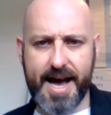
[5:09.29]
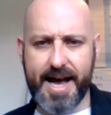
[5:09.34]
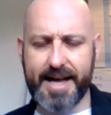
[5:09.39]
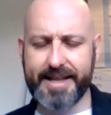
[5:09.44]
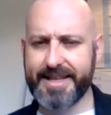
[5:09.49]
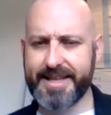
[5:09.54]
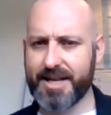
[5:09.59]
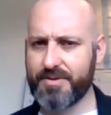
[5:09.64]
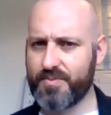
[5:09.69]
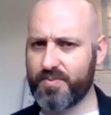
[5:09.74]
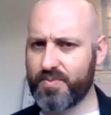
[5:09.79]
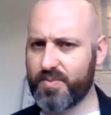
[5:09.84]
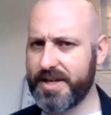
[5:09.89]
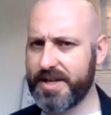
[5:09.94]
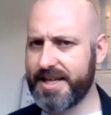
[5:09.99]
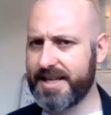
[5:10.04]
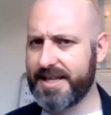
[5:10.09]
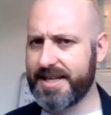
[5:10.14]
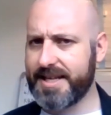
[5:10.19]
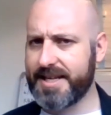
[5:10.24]
And that's
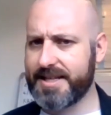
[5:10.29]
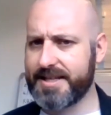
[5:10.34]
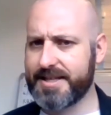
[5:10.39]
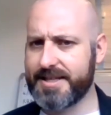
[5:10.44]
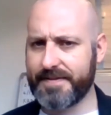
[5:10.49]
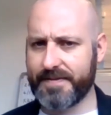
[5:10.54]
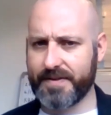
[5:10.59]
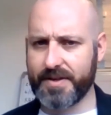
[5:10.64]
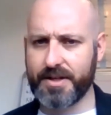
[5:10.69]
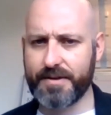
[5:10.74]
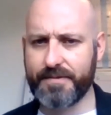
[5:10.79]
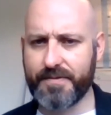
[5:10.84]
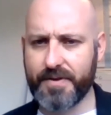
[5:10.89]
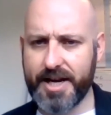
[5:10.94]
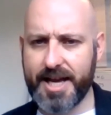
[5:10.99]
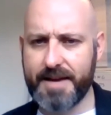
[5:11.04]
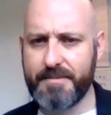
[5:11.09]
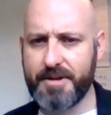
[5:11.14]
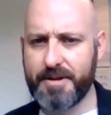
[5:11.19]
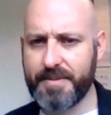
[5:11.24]
really difficult for
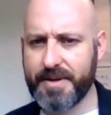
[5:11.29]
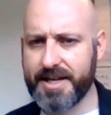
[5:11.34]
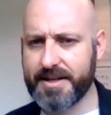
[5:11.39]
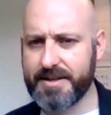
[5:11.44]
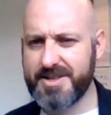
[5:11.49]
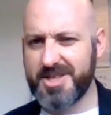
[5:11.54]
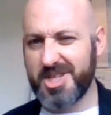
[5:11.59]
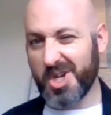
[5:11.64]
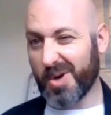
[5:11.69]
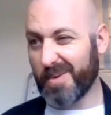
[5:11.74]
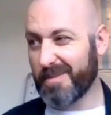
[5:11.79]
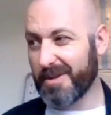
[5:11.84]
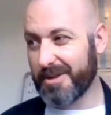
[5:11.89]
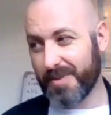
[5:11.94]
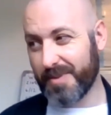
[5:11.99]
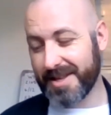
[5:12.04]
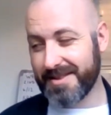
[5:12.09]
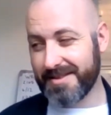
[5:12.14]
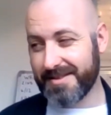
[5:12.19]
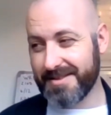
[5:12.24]
Amy because she
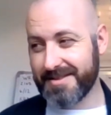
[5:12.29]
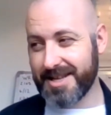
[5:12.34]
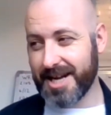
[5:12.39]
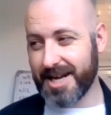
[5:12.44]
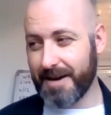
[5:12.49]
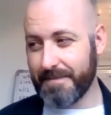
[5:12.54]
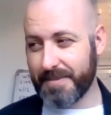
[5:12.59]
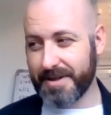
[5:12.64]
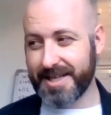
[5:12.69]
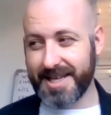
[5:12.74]
almost wants to stop